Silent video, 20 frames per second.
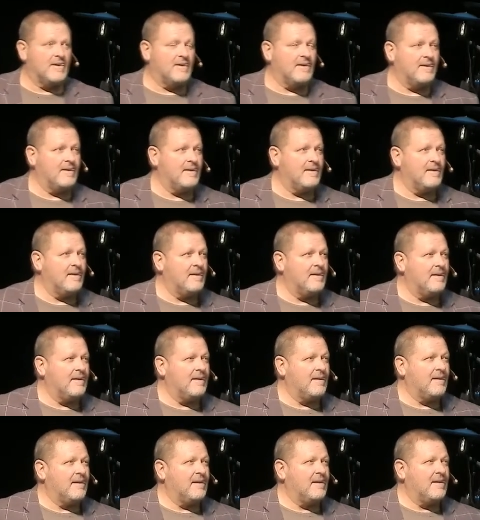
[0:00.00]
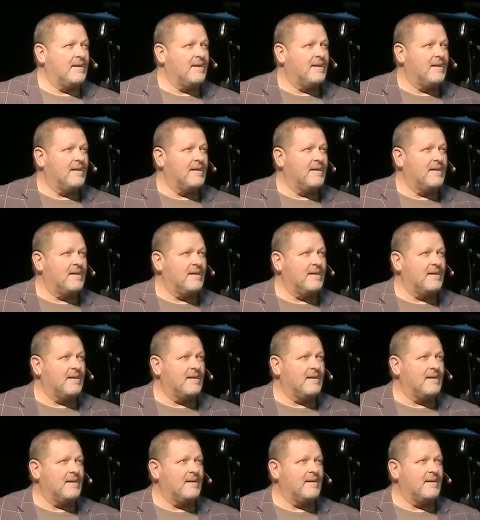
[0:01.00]

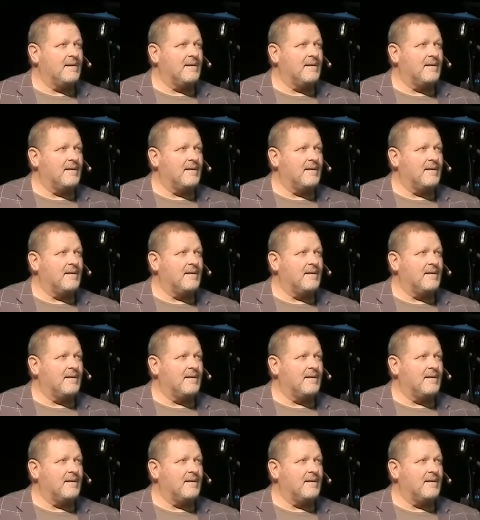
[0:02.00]
Nothing is said.